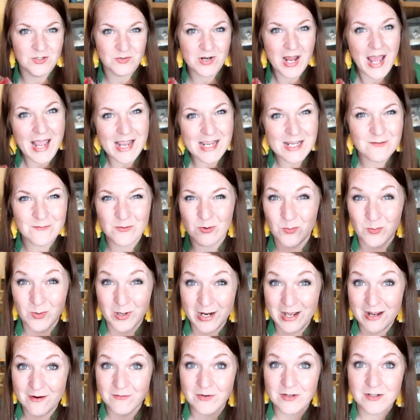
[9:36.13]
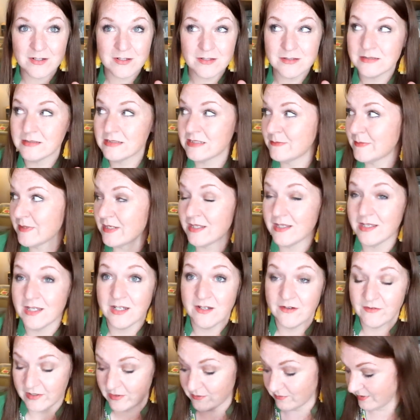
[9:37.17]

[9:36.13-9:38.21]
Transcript: on hand for whatever. Speaking of, I